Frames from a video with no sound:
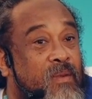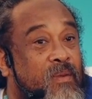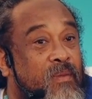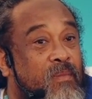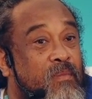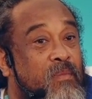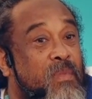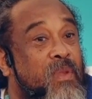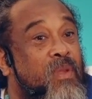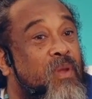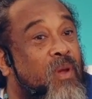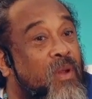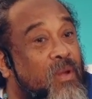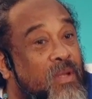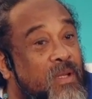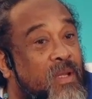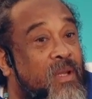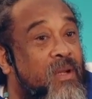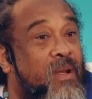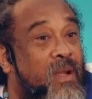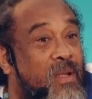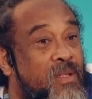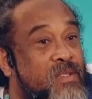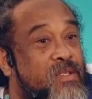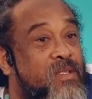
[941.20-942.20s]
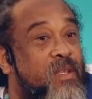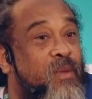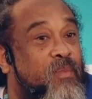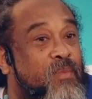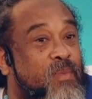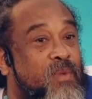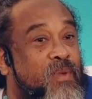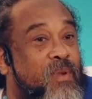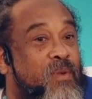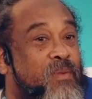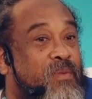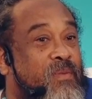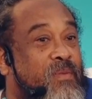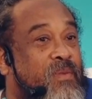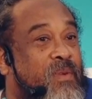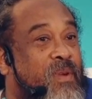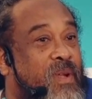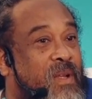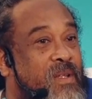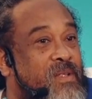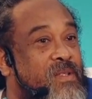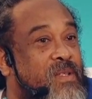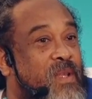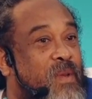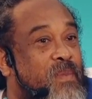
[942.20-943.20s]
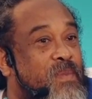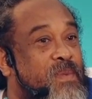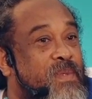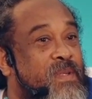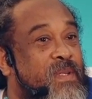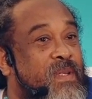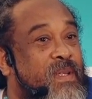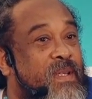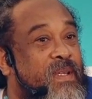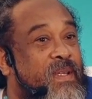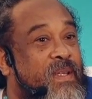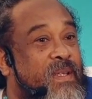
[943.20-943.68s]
beyond the concept of concepts.